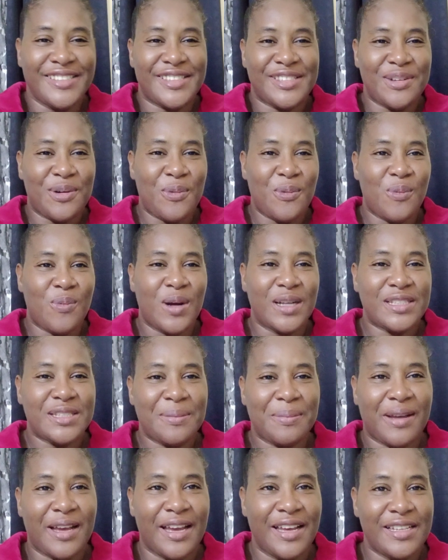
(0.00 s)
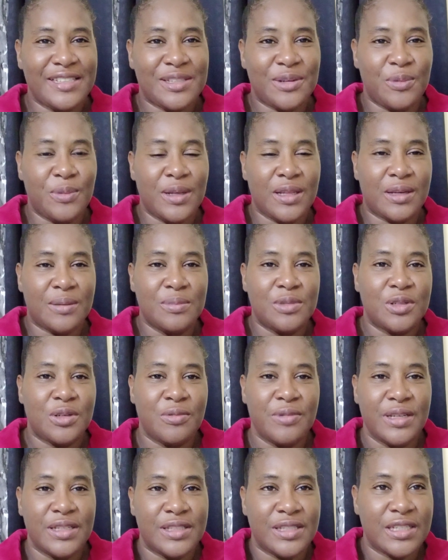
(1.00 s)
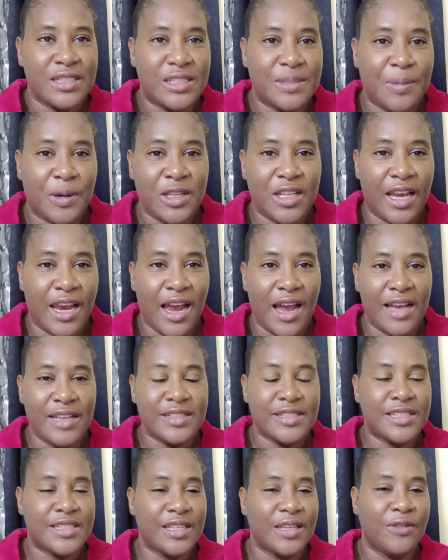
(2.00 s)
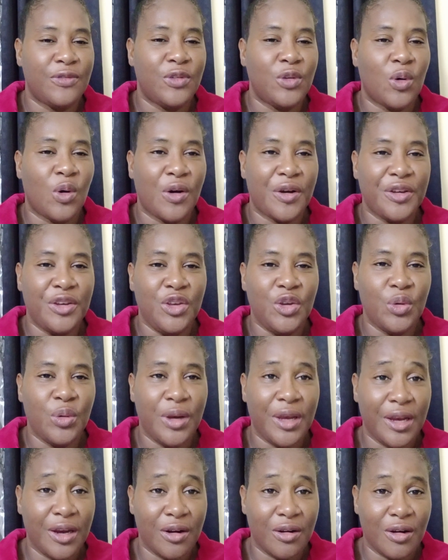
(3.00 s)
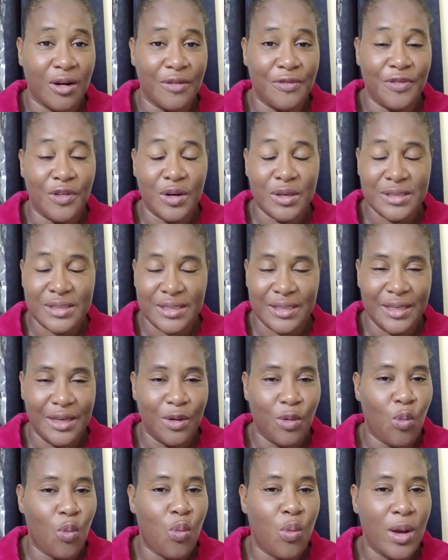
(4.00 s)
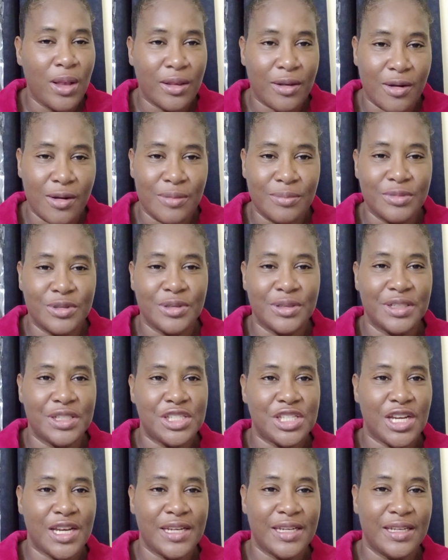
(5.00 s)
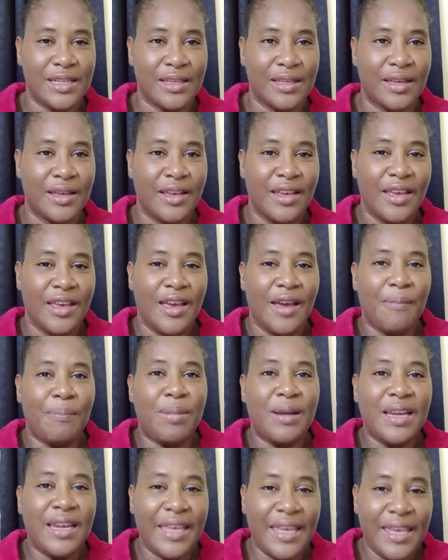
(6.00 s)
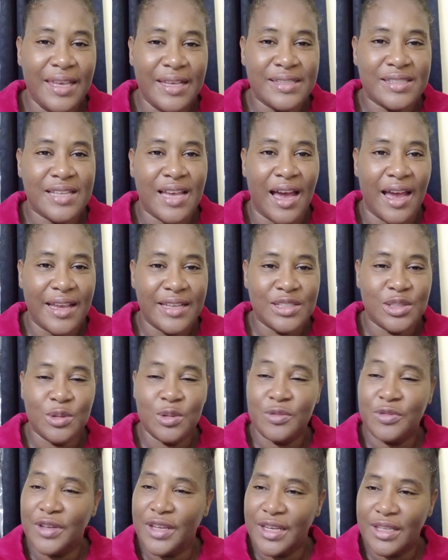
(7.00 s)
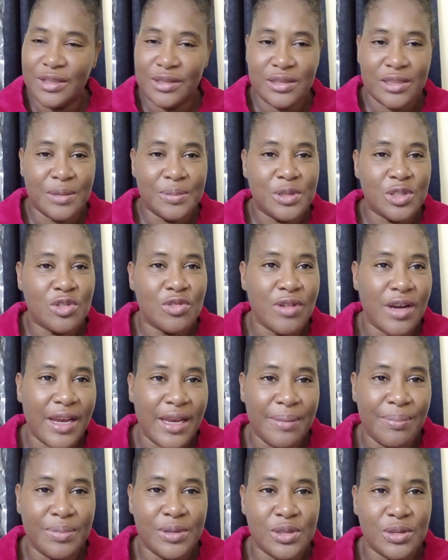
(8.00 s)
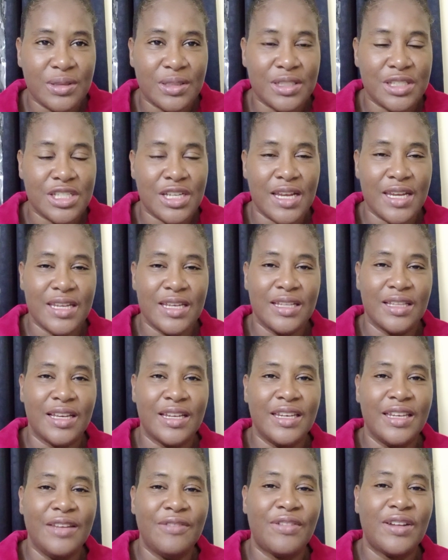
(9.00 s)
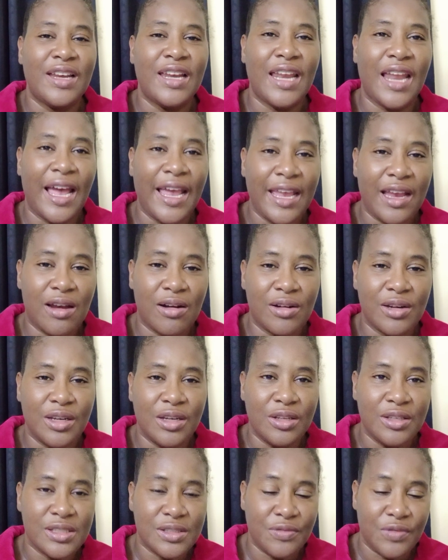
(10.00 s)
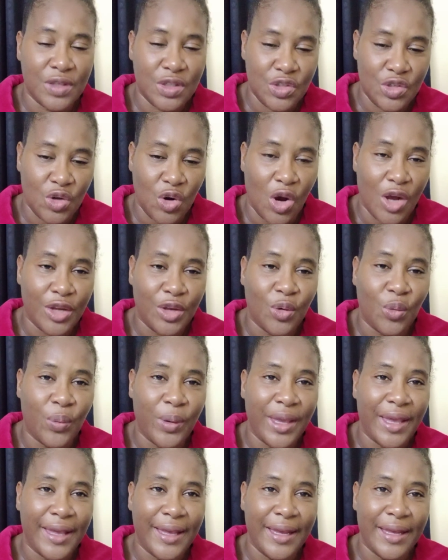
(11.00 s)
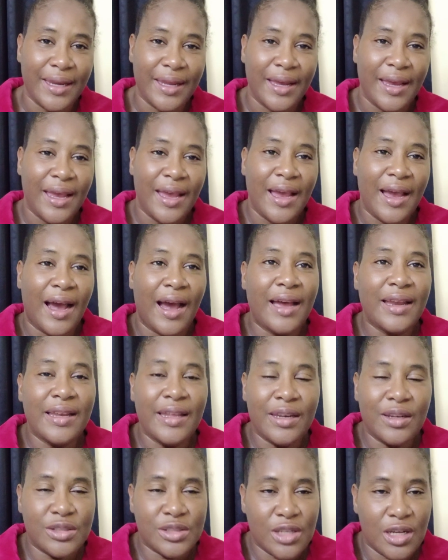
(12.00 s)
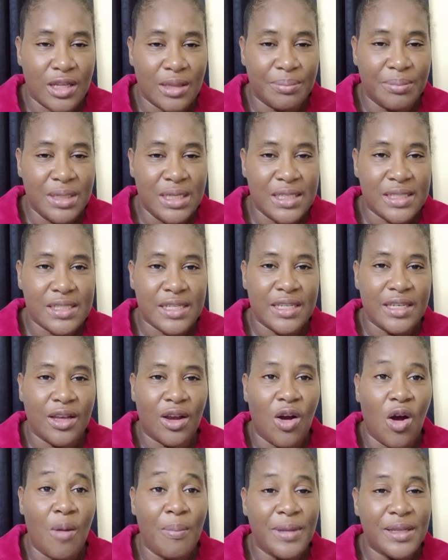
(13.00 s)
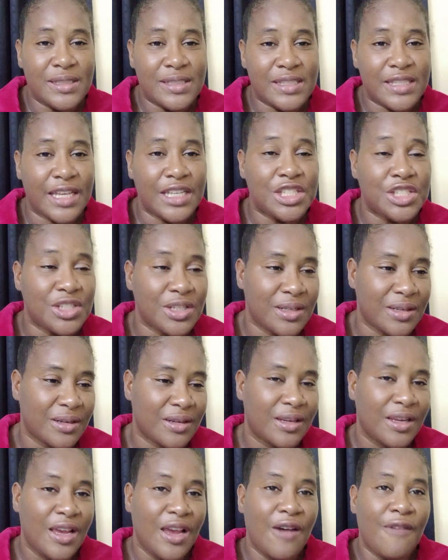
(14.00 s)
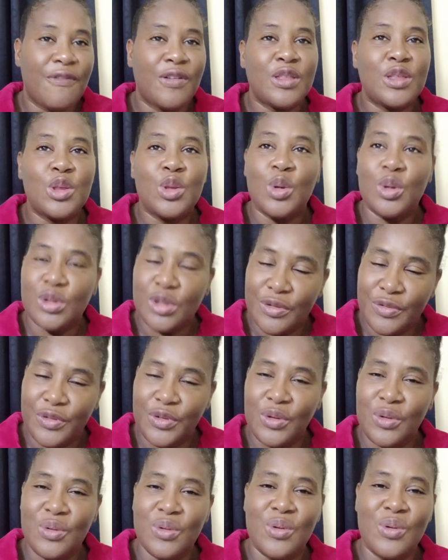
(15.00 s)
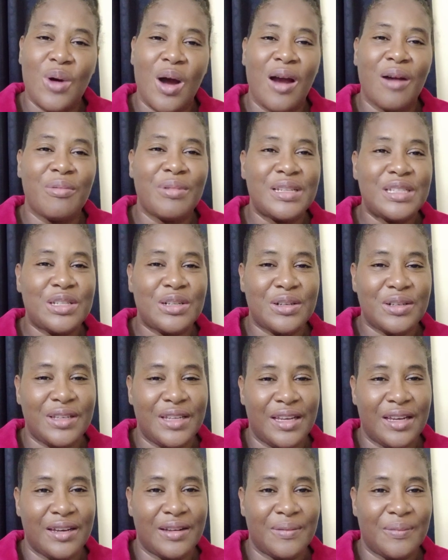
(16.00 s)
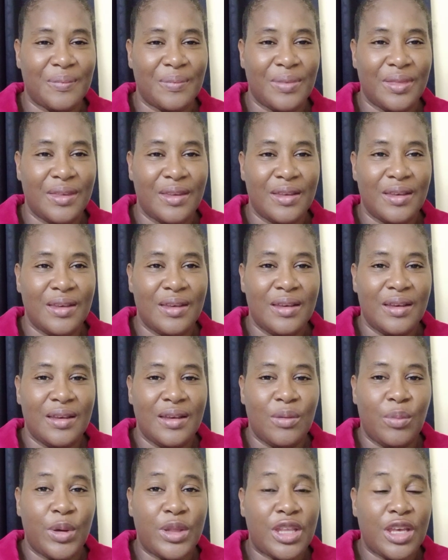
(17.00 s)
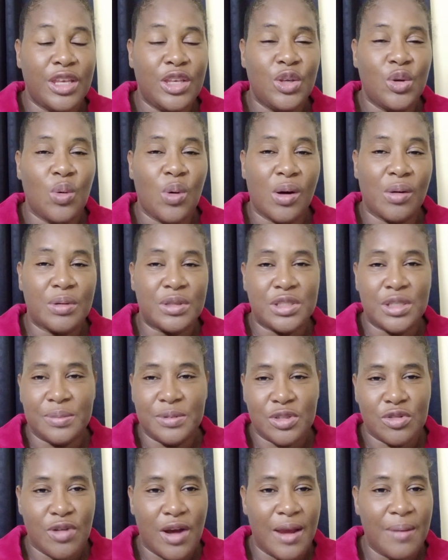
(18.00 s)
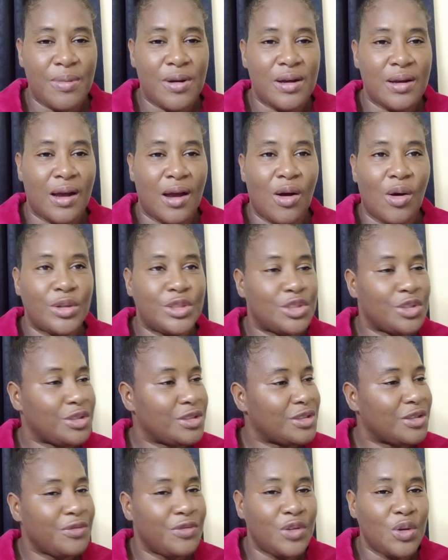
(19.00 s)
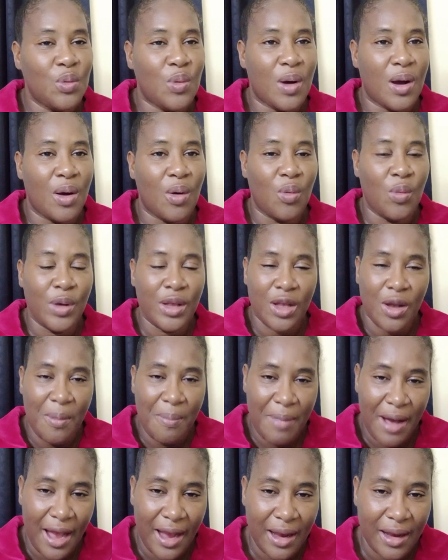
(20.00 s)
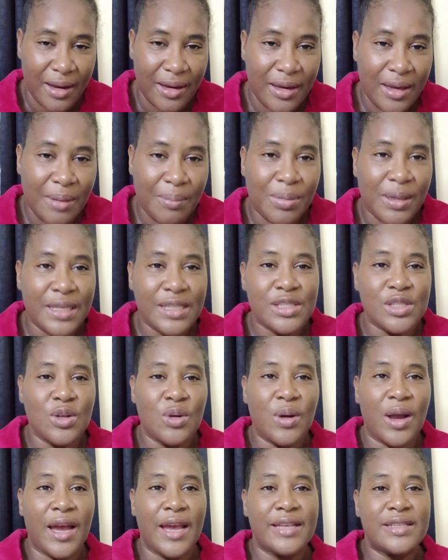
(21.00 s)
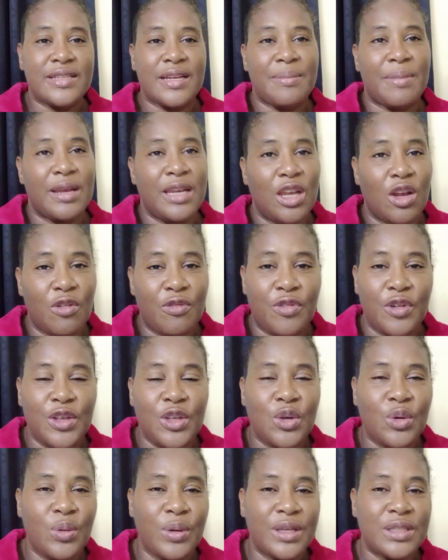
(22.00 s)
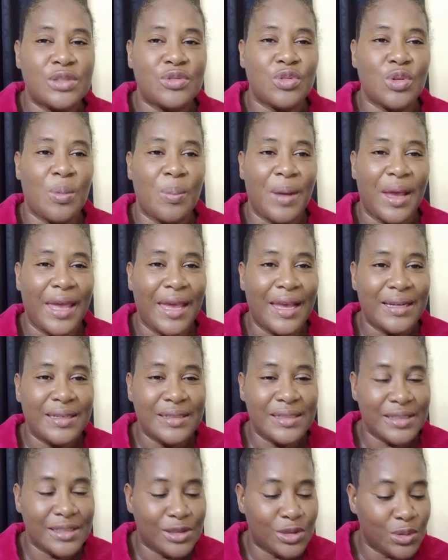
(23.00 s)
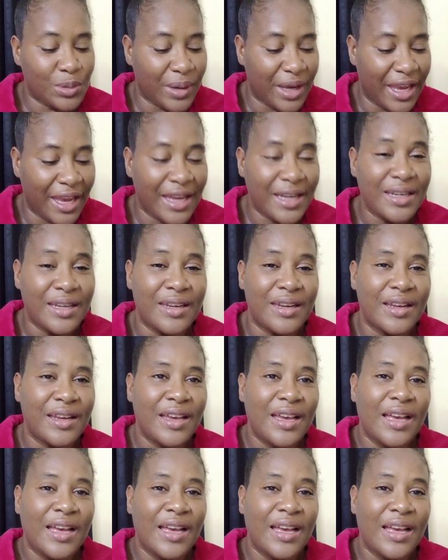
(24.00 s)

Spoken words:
So what's up guys, and welcome to the Real Things podcast. If you are new here, firstly welcome to the channel. Please guys, don't forget to subscribe to the channel, leave a like on this video on your way in, and let us all meet in the comment section. For those of you who are returning, whether you are a subscriber or just a viewer, welcome back. Please know guys that my love for you is from end to end.